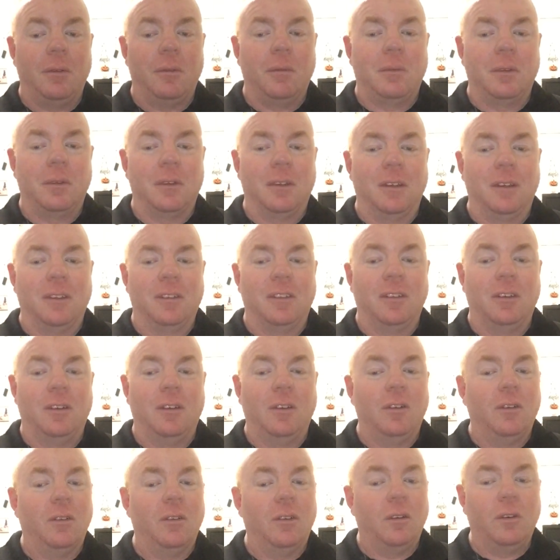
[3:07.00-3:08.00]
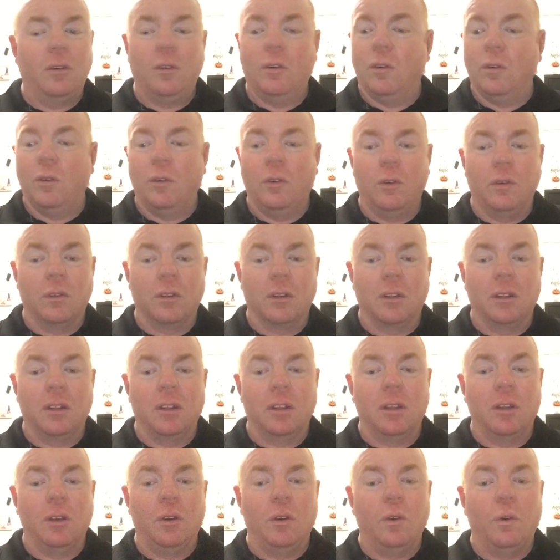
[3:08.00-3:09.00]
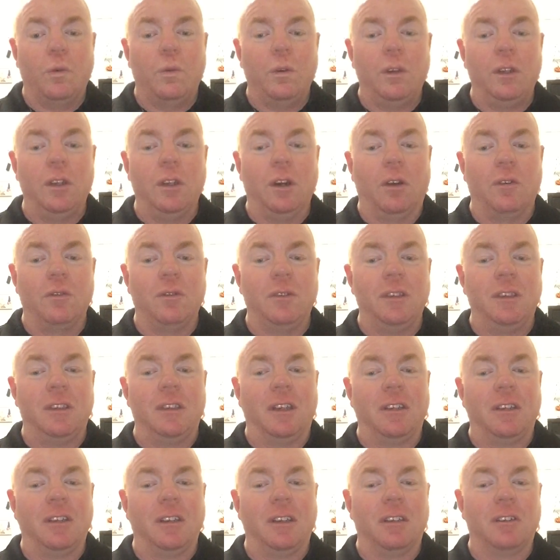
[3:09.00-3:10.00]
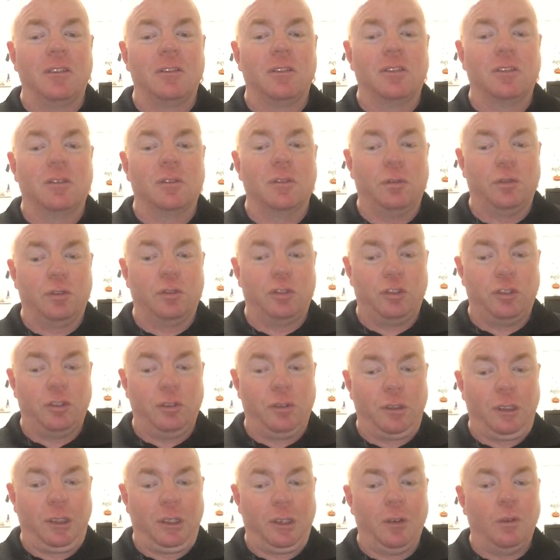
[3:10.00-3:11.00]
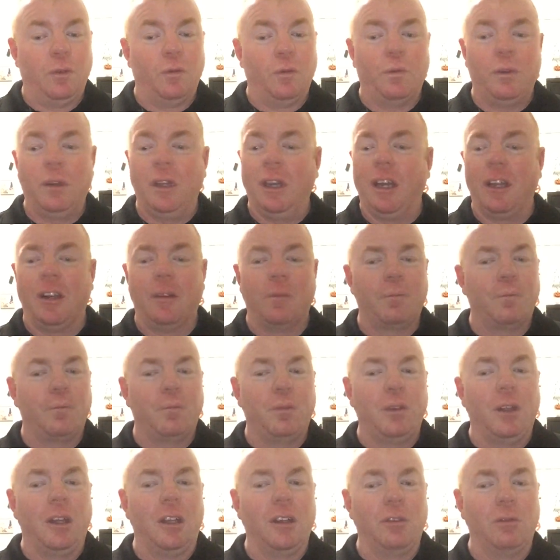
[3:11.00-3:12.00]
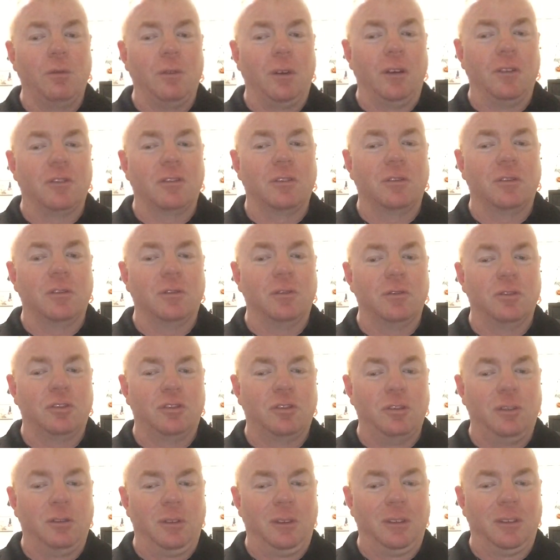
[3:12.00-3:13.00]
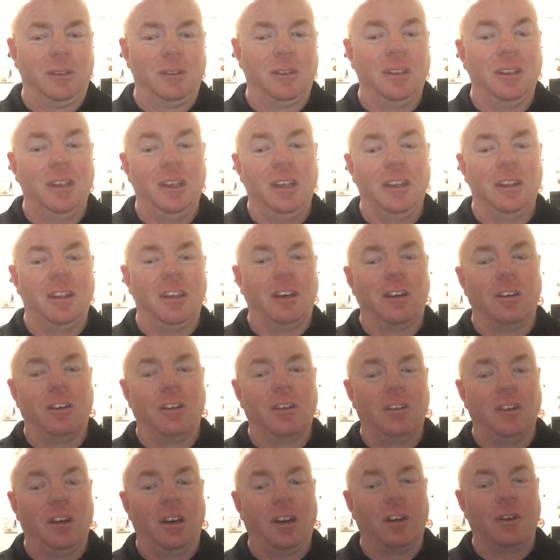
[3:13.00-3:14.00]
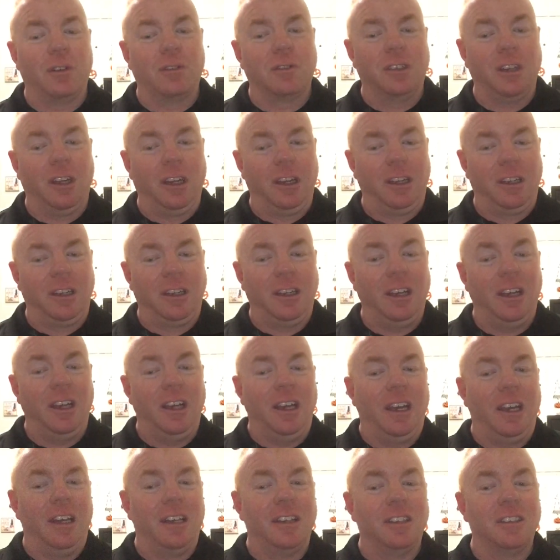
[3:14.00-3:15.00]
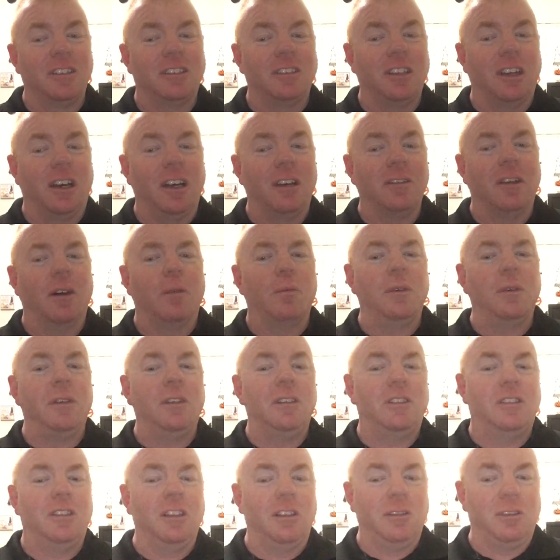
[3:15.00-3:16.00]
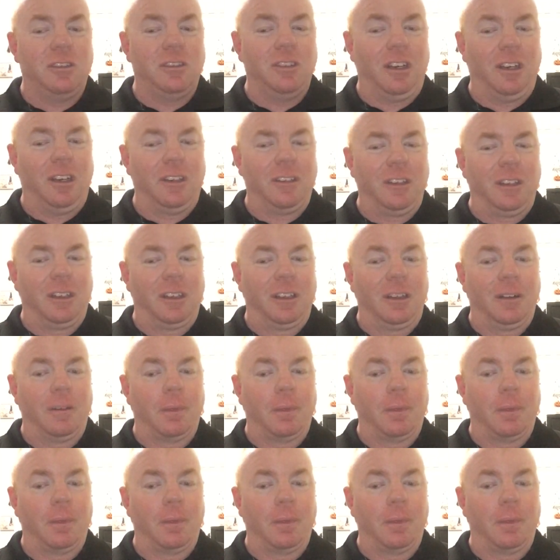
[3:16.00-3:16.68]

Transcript: Because we don't need another school shooting. We had a plethora of school shootings that are not okay. It is time that we do something.